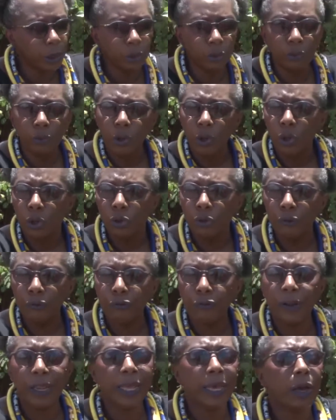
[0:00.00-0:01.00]
and you
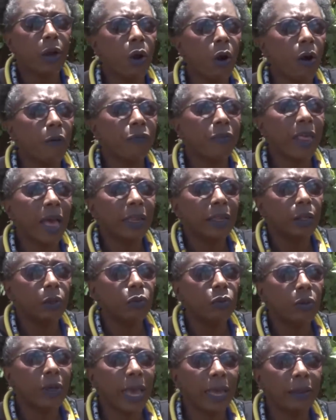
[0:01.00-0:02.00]
flake off that and
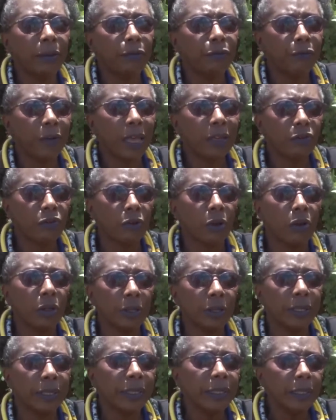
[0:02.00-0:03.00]
you get the flesh
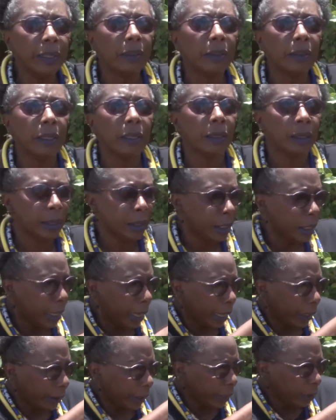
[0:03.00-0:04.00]
underneath and
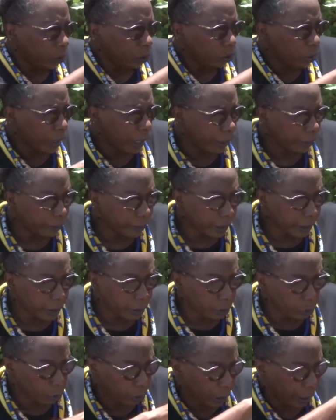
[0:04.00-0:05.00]
then you cut it
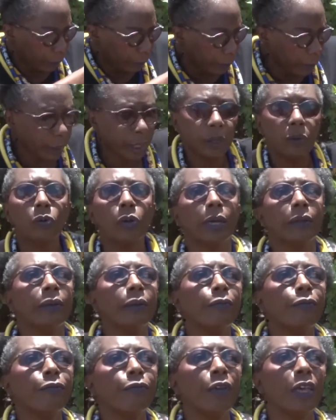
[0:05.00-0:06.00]
like you cut
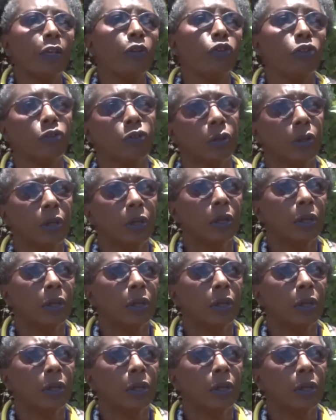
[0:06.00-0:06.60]
a fish.